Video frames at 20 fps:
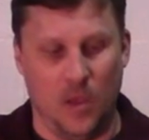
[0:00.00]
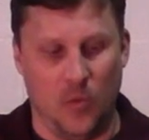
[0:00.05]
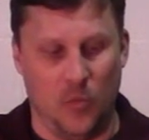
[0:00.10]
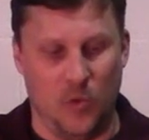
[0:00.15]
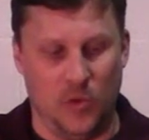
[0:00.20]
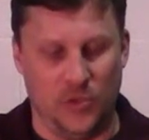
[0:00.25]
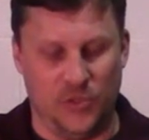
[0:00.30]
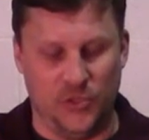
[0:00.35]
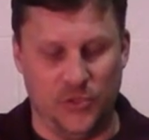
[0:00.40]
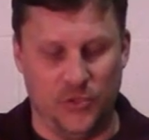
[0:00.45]

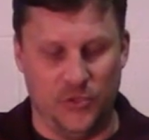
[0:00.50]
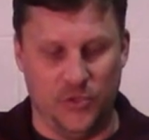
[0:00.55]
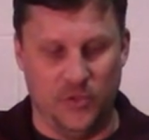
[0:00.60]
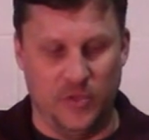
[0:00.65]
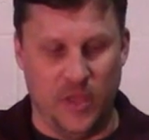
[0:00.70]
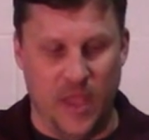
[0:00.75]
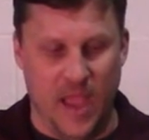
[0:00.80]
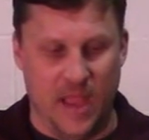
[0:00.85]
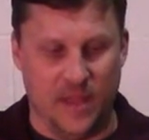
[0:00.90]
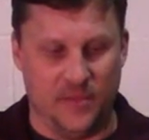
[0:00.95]
Once you
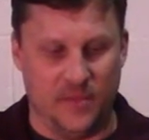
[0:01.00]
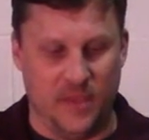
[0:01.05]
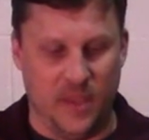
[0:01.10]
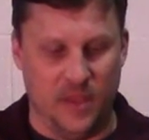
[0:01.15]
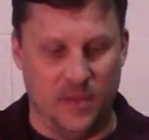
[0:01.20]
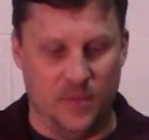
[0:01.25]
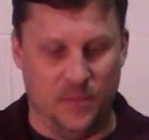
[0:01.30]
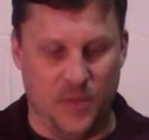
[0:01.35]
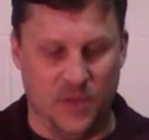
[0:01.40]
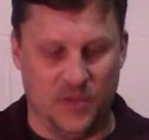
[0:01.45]
do that,
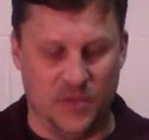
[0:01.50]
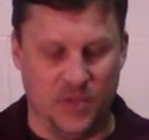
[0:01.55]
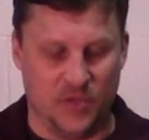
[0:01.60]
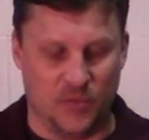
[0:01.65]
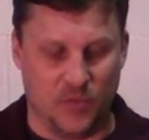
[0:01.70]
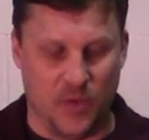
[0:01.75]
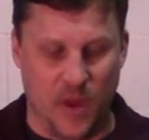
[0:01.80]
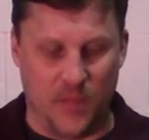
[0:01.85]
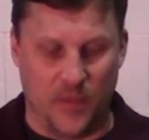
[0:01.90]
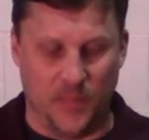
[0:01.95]
then put this
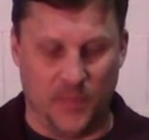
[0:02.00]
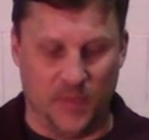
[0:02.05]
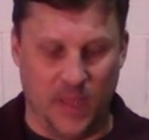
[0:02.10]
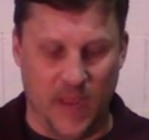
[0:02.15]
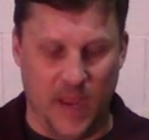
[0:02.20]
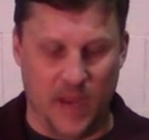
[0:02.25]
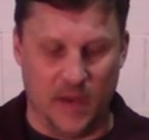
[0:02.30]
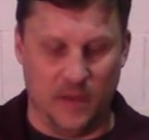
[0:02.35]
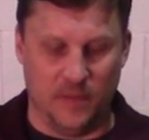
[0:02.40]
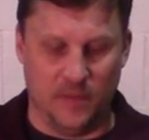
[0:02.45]
around the
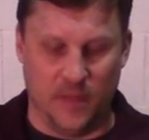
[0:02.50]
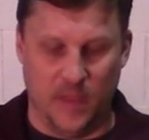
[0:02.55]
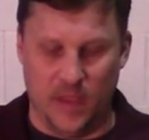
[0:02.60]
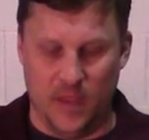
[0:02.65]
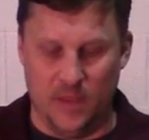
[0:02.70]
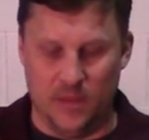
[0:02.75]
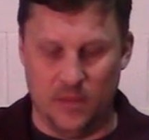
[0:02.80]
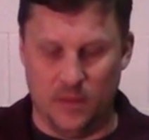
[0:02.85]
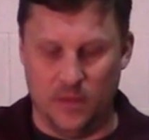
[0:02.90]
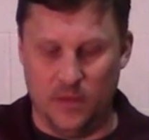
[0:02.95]
plant,
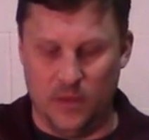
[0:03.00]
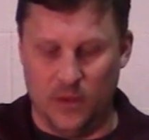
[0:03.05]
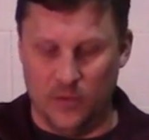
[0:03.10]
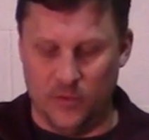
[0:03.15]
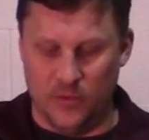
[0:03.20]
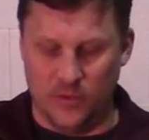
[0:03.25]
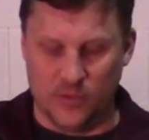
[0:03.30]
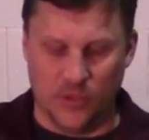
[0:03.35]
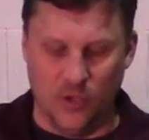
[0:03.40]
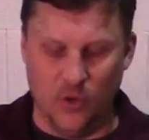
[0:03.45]
then
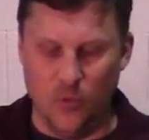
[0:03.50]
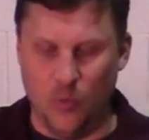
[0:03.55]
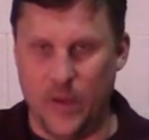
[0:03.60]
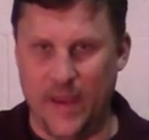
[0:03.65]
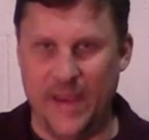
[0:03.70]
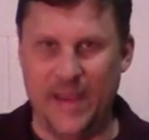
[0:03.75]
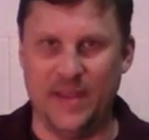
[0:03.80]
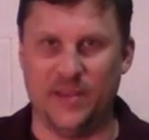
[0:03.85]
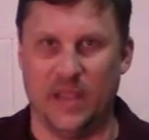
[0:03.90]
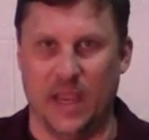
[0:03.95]
there's no
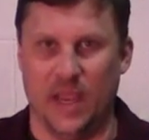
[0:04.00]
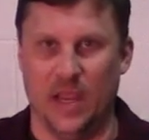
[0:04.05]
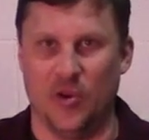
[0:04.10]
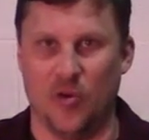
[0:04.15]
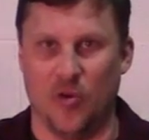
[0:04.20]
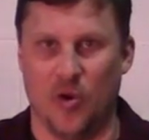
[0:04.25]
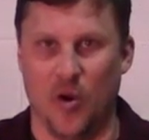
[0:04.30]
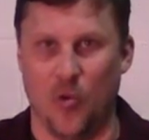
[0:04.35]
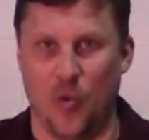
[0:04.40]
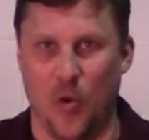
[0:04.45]
weeds that can
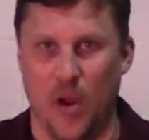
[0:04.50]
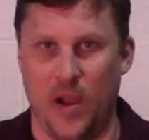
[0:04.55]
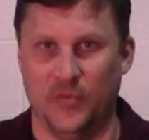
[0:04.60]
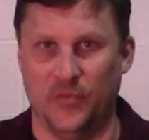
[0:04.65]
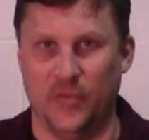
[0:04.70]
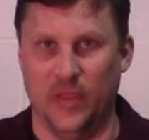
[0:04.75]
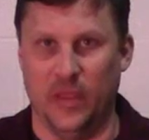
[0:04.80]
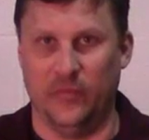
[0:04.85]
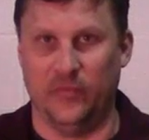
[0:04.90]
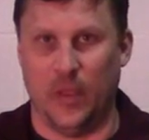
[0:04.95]
grow
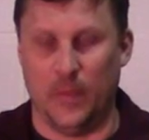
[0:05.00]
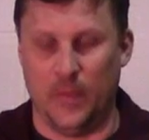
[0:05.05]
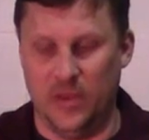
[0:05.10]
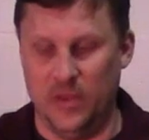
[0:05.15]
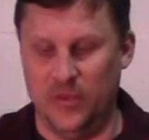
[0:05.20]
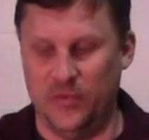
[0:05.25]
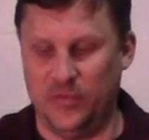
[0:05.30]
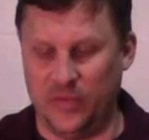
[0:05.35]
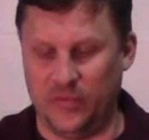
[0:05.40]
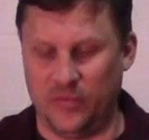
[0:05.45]
around this. I
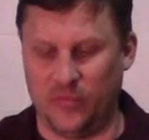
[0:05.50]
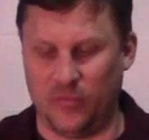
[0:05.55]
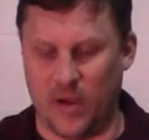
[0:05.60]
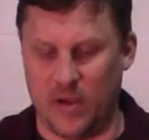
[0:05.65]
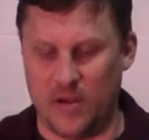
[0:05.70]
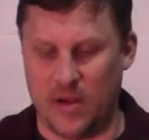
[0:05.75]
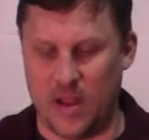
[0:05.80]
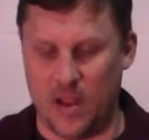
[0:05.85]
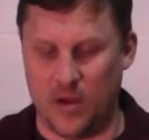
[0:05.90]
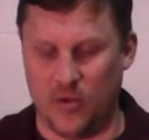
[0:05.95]
mean, it sits
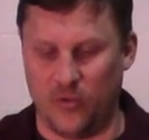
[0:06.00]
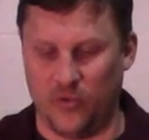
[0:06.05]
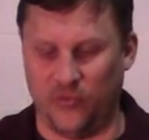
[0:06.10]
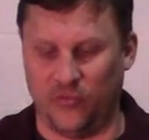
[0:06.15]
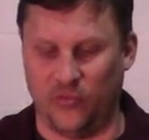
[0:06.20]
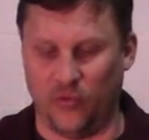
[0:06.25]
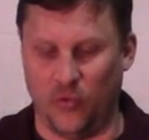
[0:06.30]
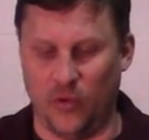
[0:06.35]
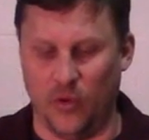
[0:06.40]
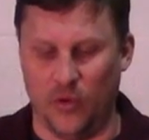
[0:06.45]
right down on the
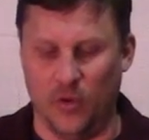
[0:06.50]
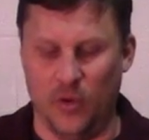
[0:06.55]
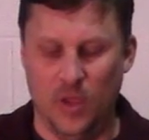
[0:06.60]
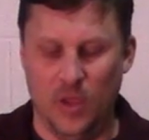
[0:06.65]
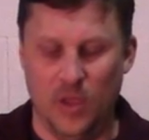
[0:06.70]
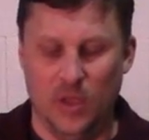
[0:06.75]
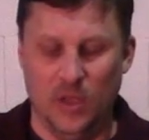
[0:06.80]
soil.